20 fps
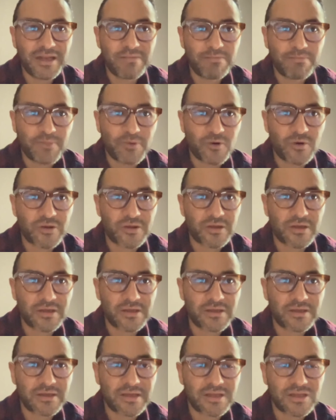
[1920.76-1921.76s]

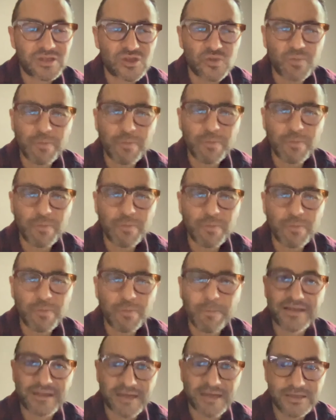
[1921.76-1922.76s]
important that you pay
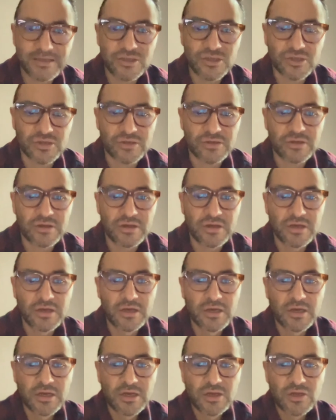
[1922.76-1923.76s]
attention
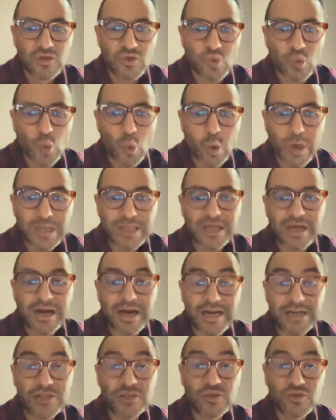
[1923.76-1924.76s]
to what
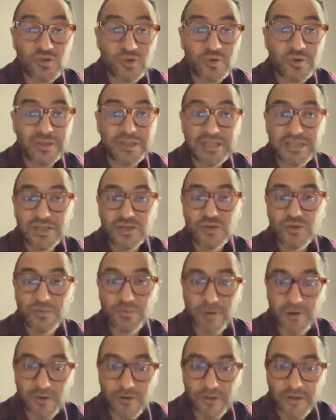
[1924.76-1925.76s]
are you doing in your
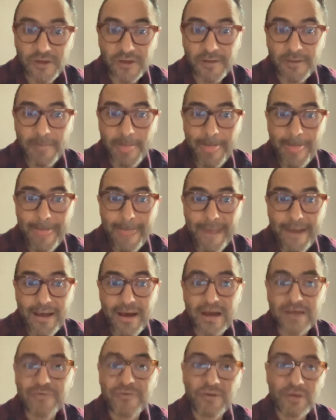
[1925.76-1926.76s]
body
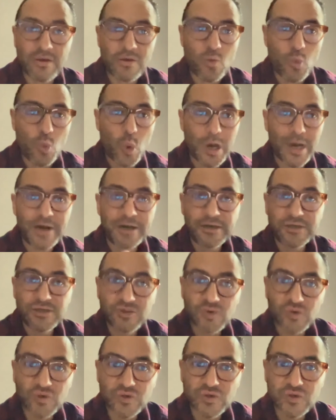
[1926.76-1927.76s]
and what are you
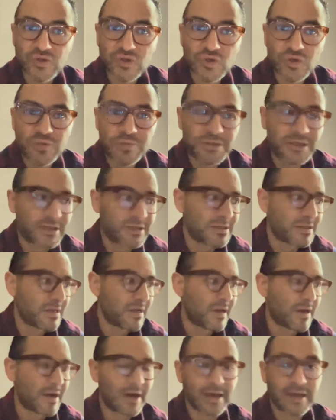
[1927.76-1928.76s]
consuming.
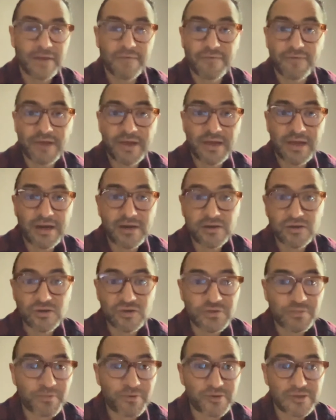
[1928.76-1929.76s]
And if they are
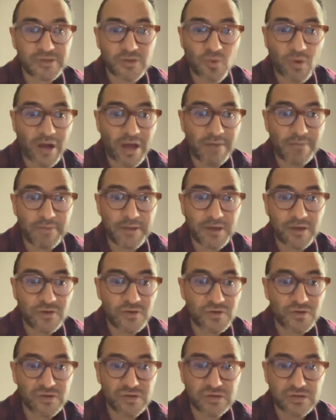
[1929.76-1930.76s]
just prescribed
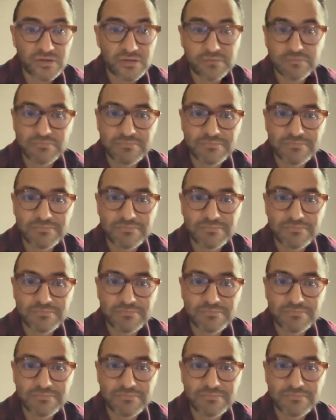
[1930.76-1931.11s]
because